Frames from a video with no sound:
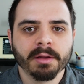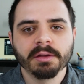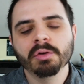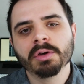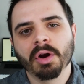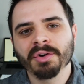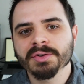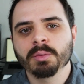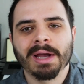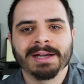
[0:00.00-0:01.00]
You can
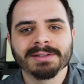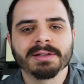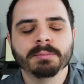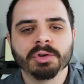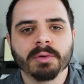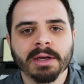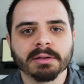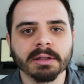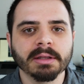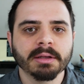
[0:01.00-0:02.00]
also ask them
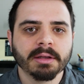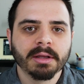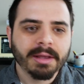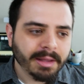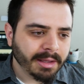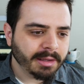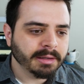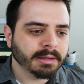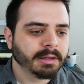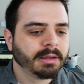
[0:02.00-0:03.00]
directly,
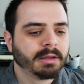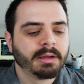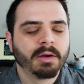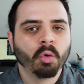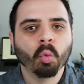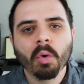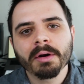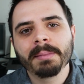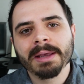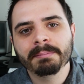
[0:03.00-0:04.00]
hey, what
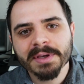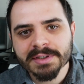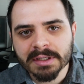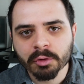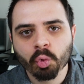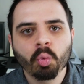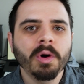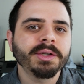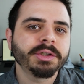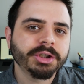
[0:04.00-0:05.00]
am I missing?
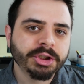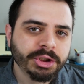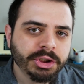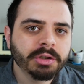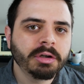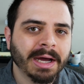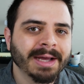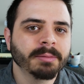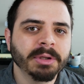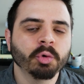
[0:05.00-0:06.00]
What should
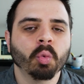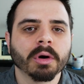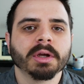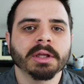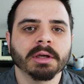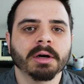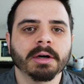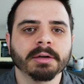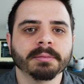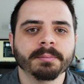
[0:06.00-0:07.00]
I be working
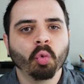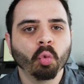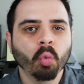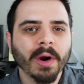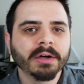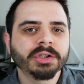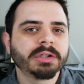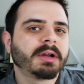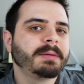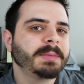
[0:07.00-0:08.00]
on? Where
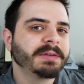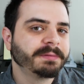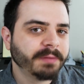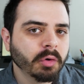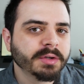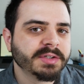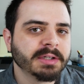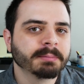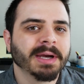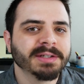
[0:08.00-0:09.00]
should I be
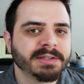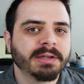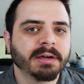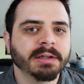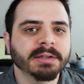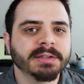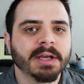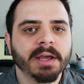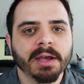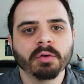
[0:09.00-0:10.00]
focusing my studies
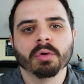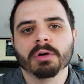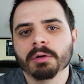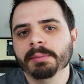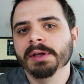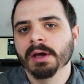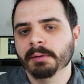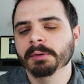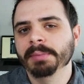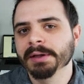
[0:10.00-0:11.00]
in order to
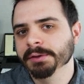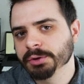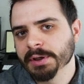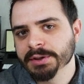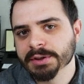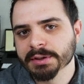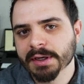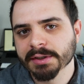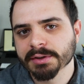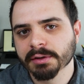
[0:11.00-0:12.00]
become a penetration
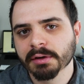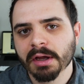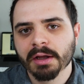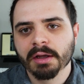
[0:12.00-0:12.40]
tester?